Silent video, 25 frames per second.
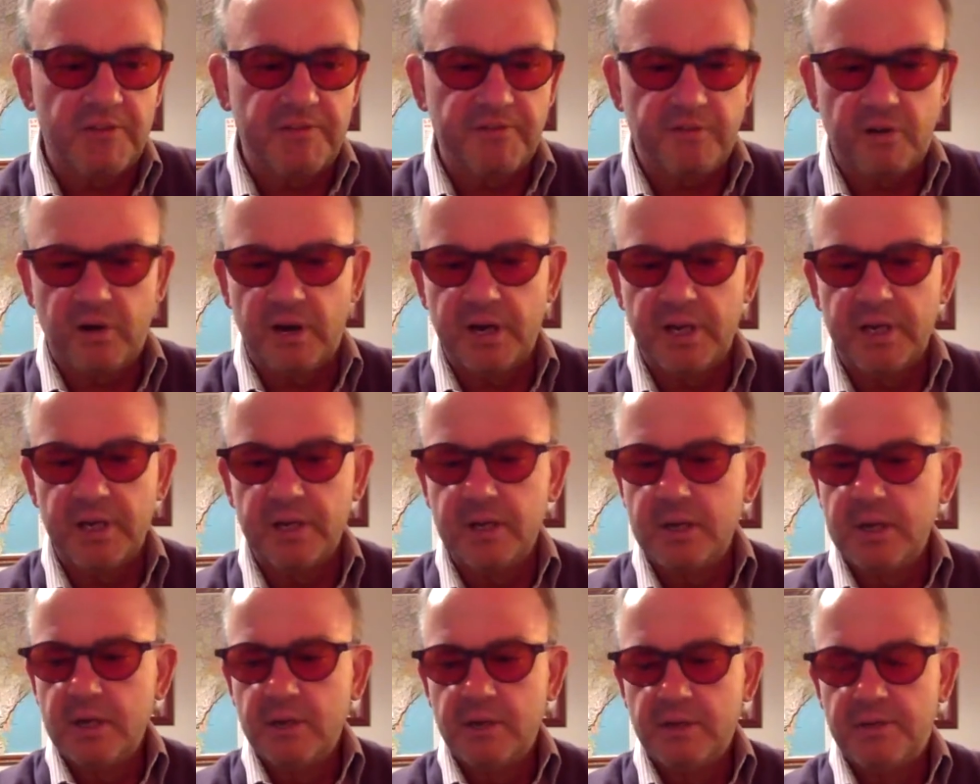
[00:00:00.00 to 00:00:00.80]
find
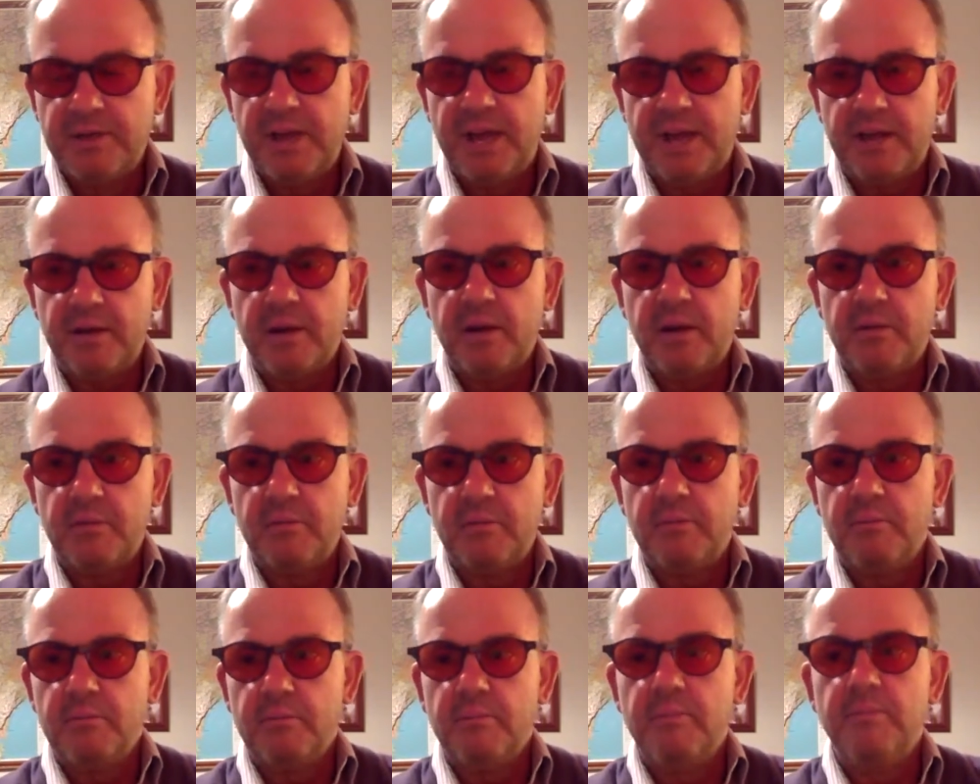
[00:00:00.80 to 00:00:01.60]
that,
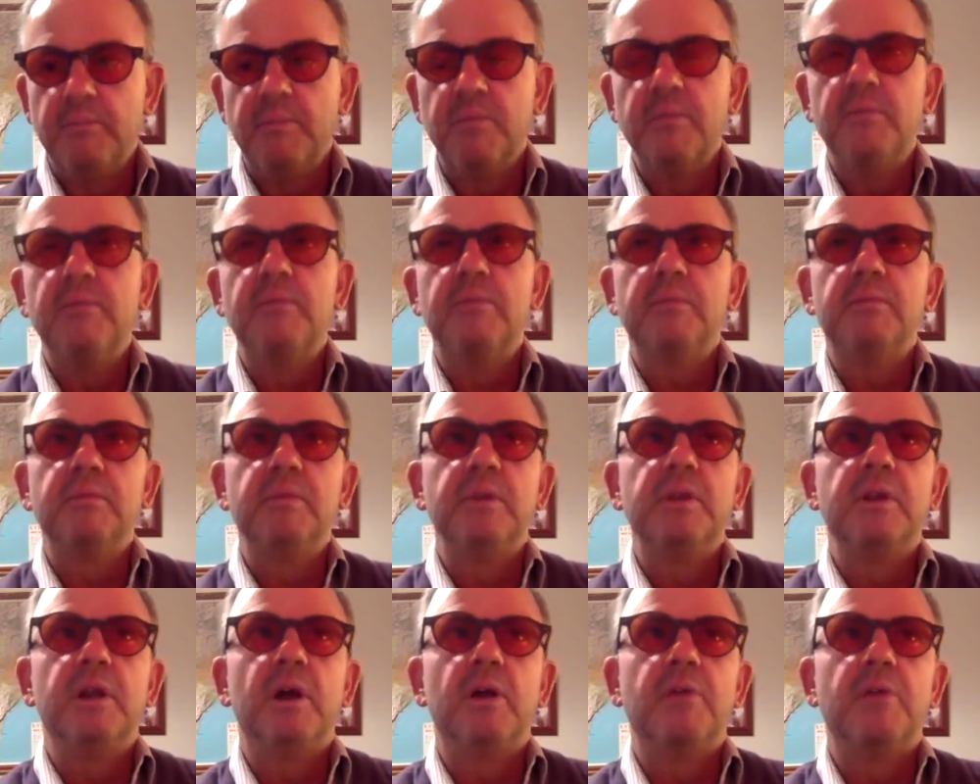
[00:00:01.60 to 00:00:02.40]

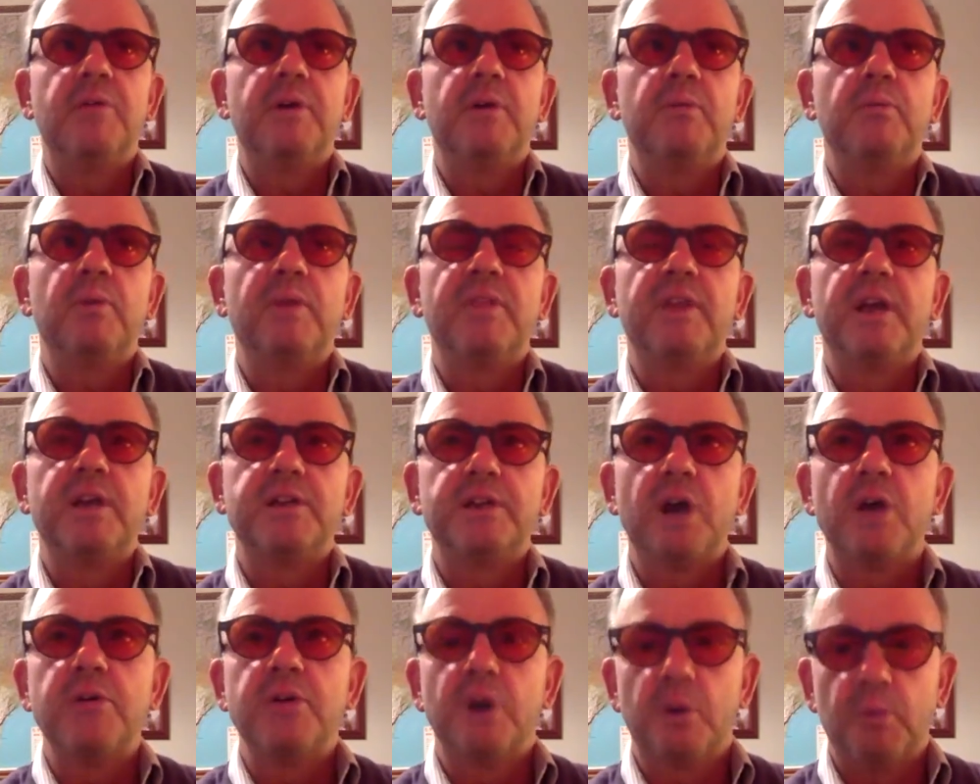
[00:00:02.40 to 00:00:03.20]
that when they
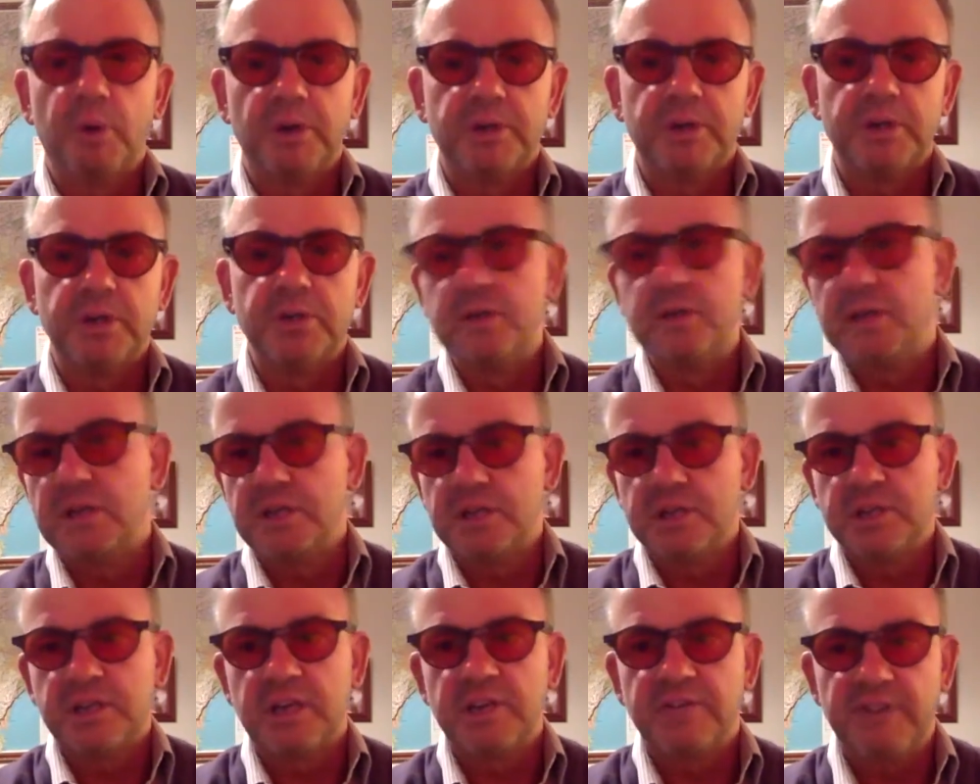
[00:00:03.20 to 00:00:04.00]
don't know what to do, they
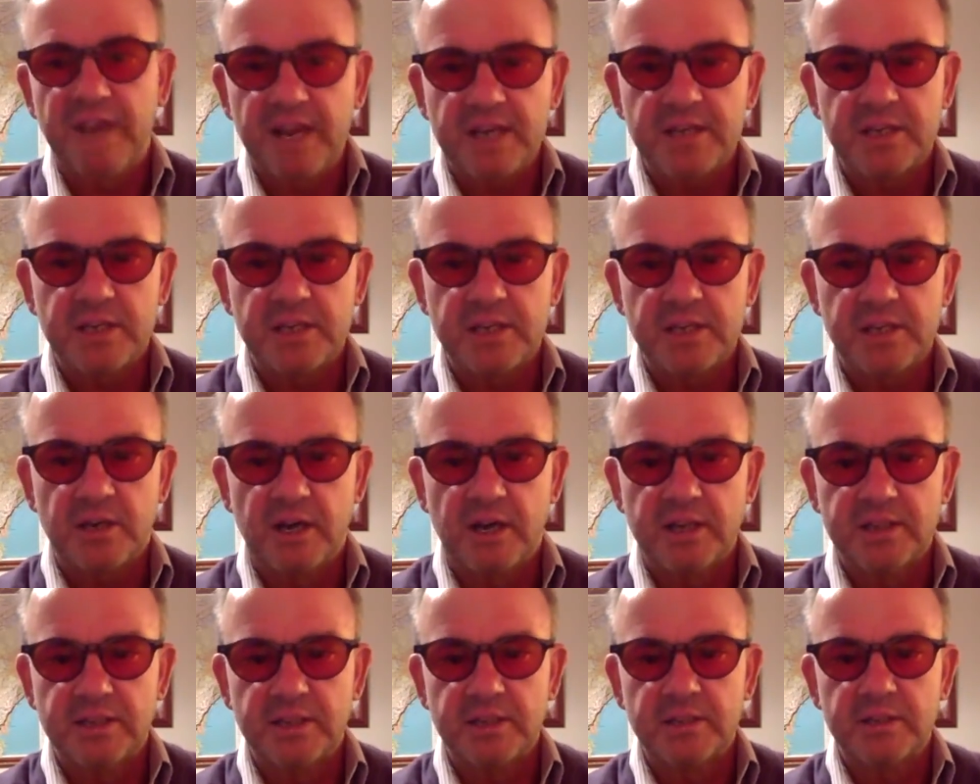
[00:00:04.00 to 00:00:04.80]
just give
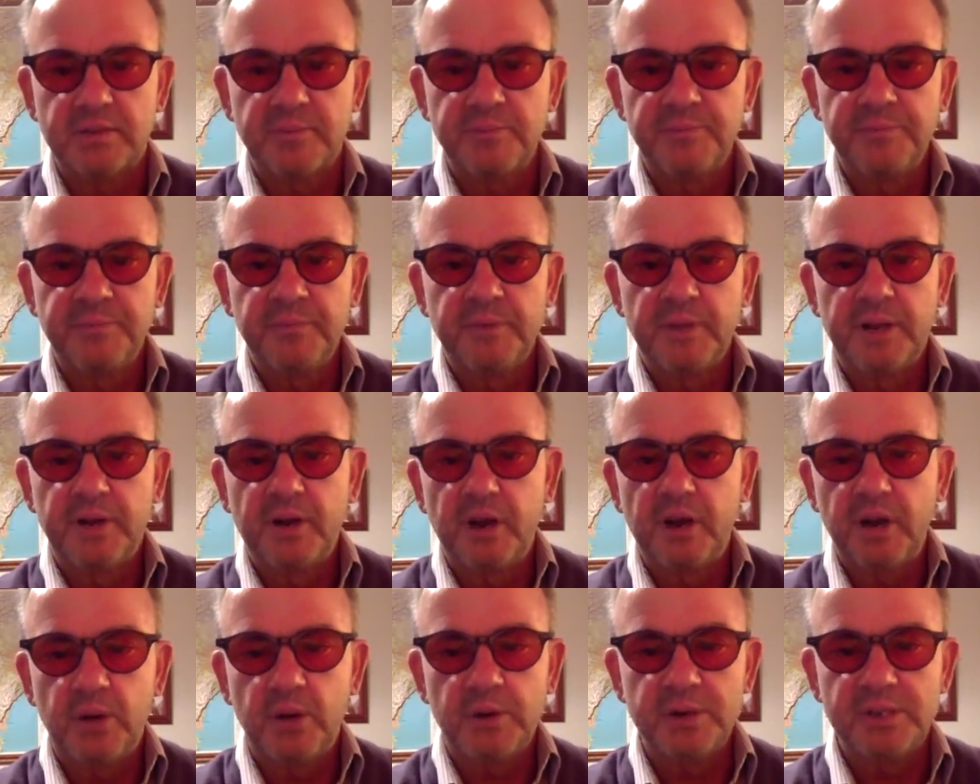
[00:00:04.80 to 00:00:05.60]
exercises. And
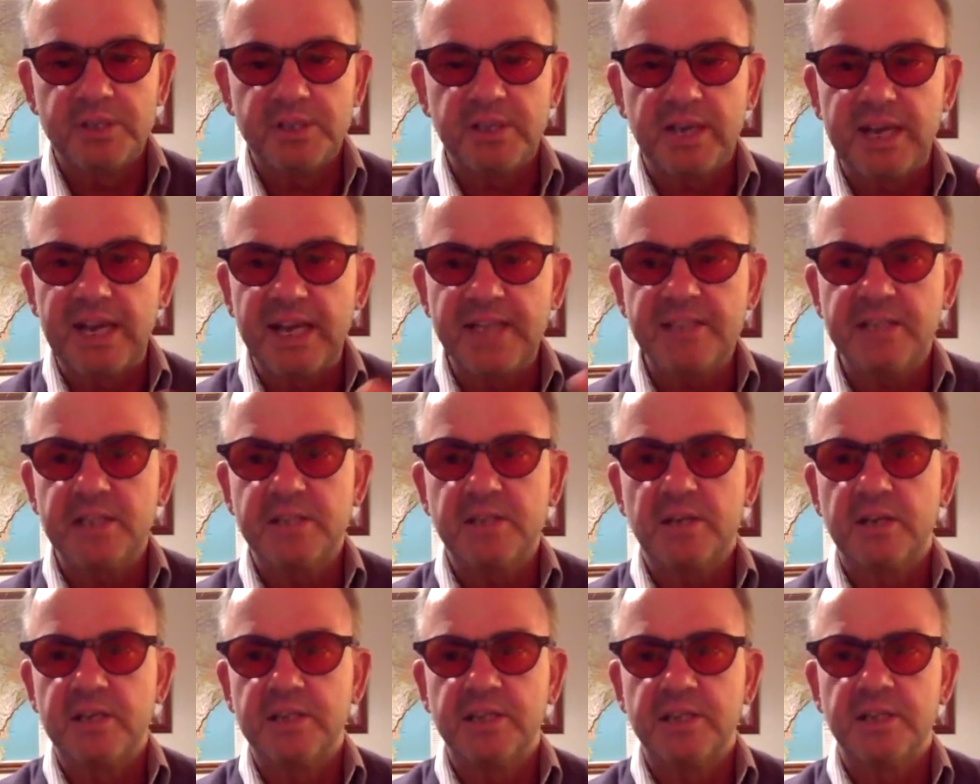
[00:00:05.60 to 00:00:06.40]
I always say
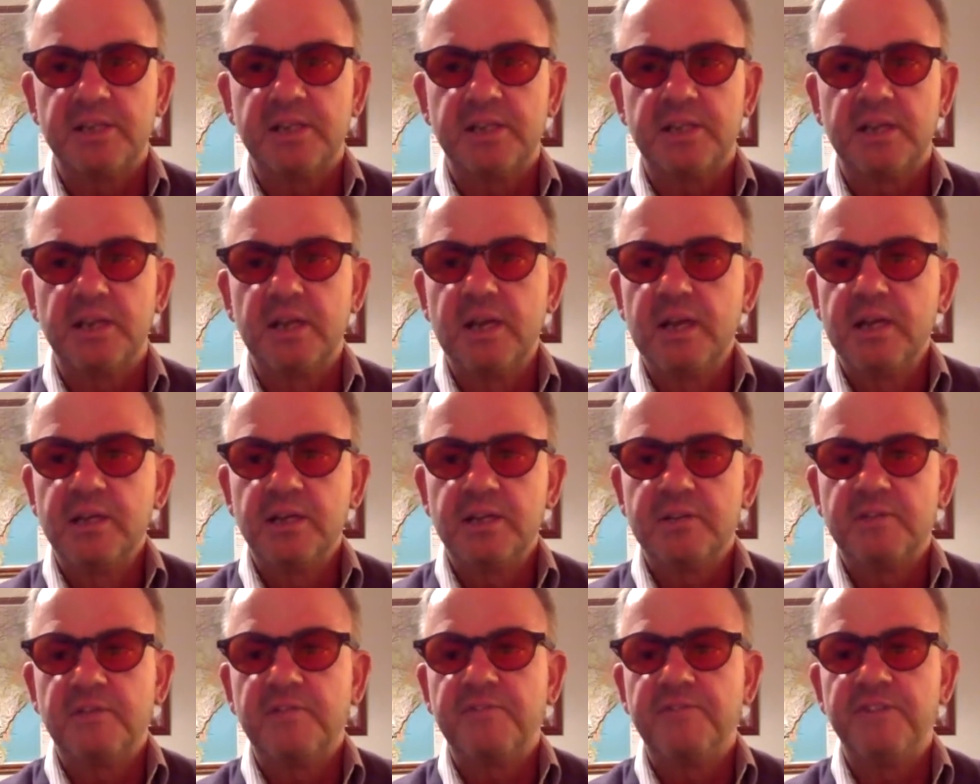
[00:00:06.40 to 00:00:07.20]
exercises
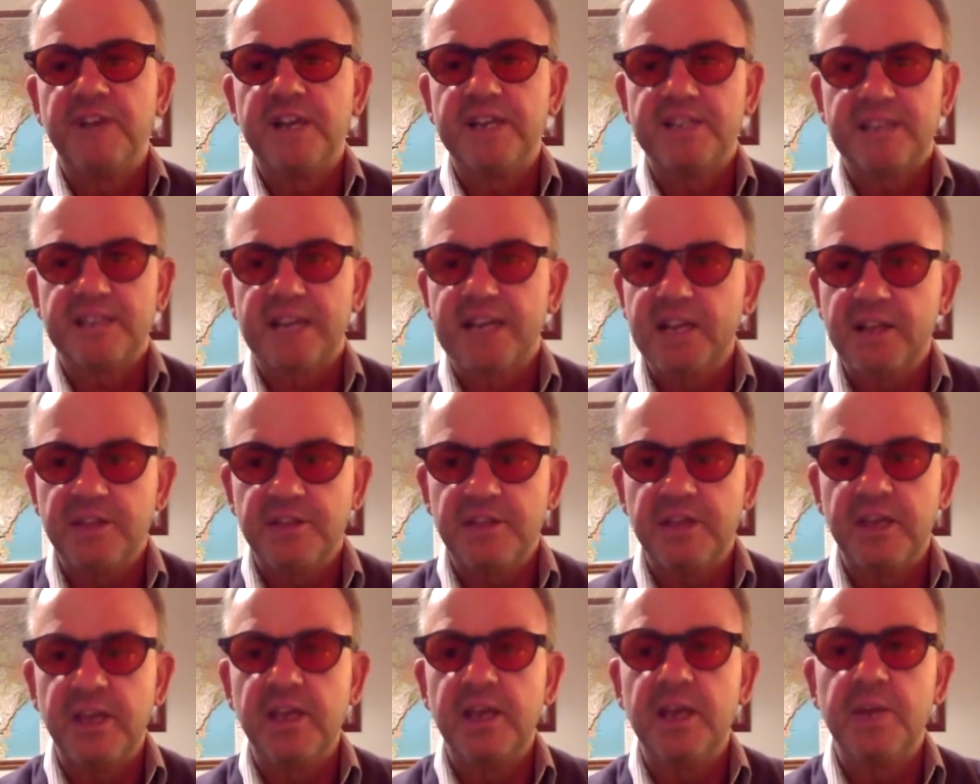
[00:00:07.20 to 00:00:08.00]
doesn't fix
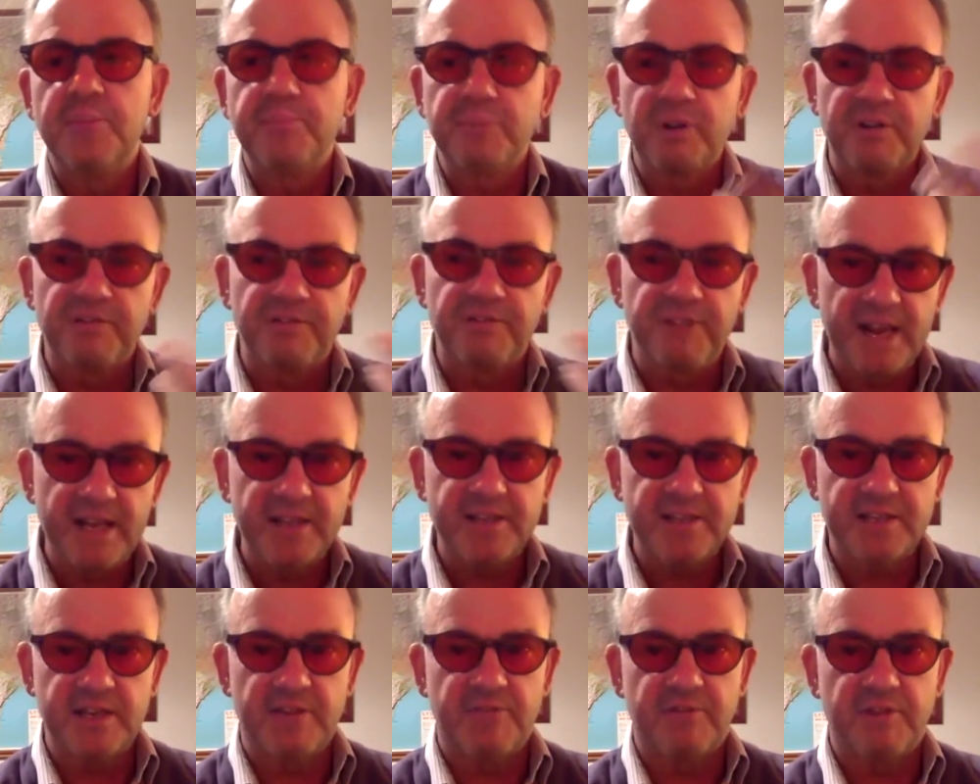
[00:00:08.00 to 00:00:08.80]
anything. It
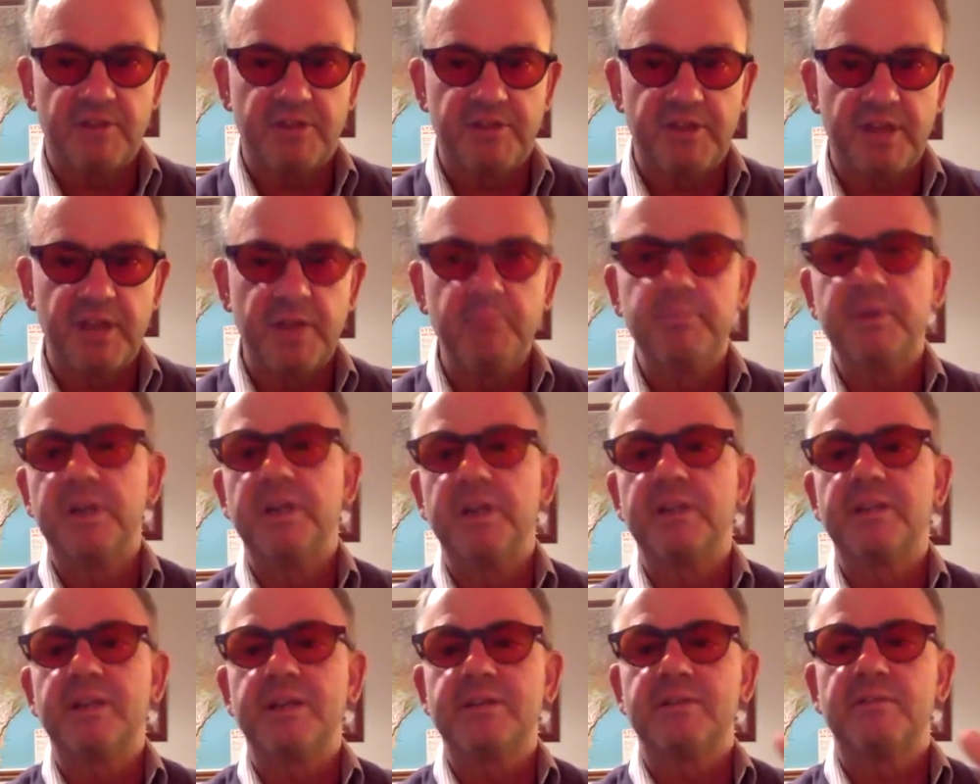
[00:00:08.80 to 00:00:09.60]
prevents everything, but
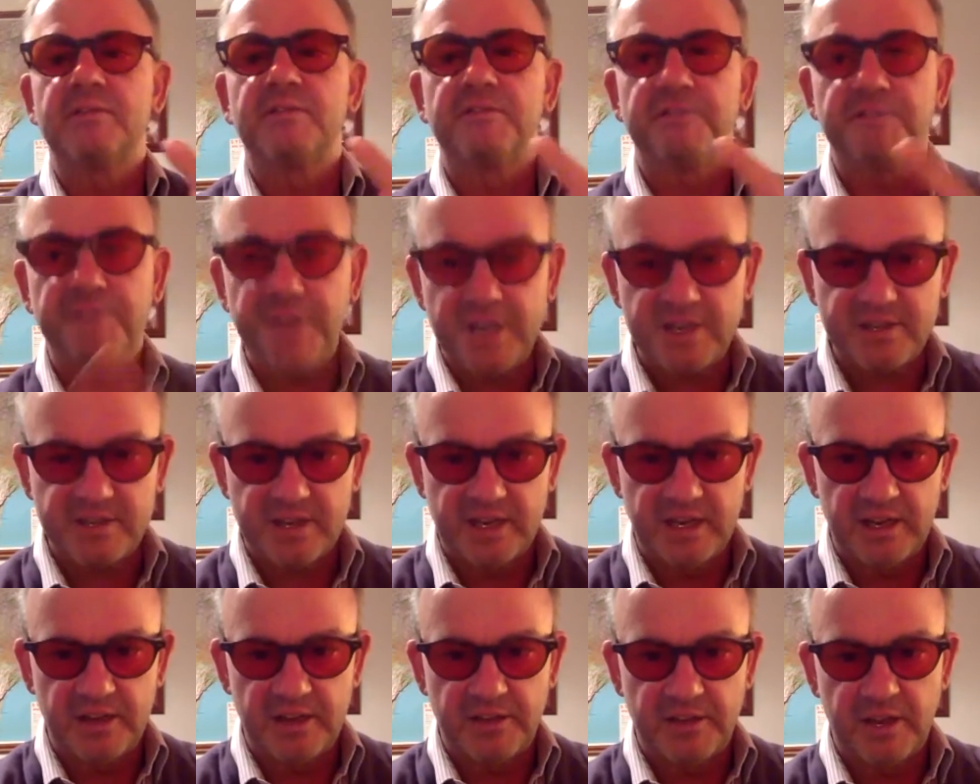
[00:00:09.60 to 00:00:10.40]
it doesn't fix
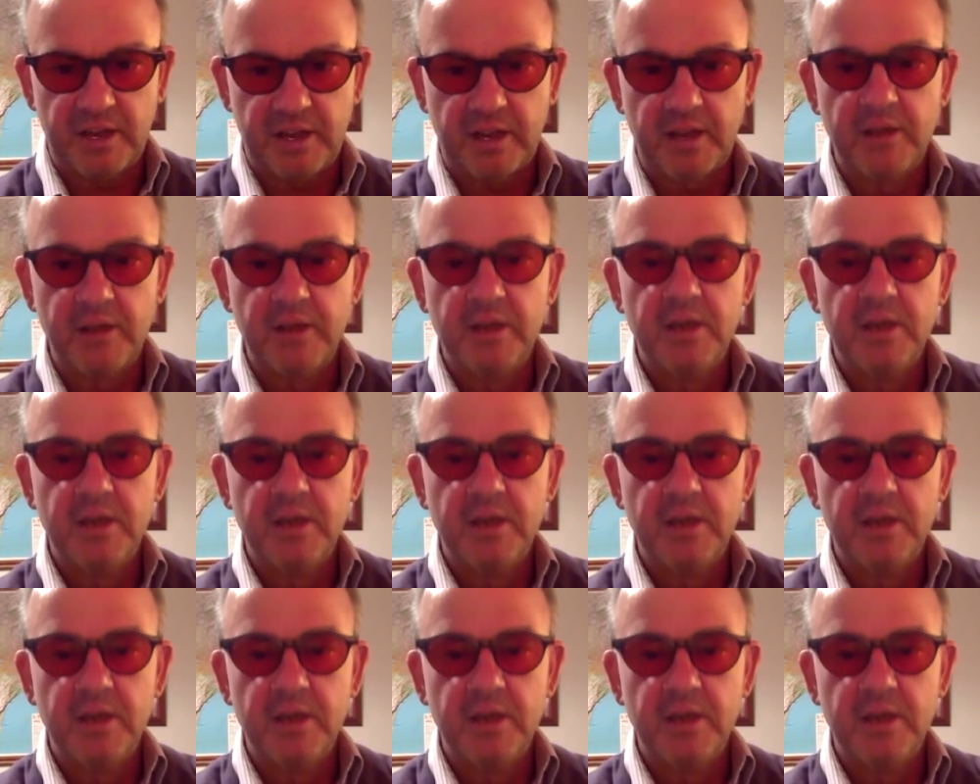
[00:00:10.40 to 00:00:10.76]
anything.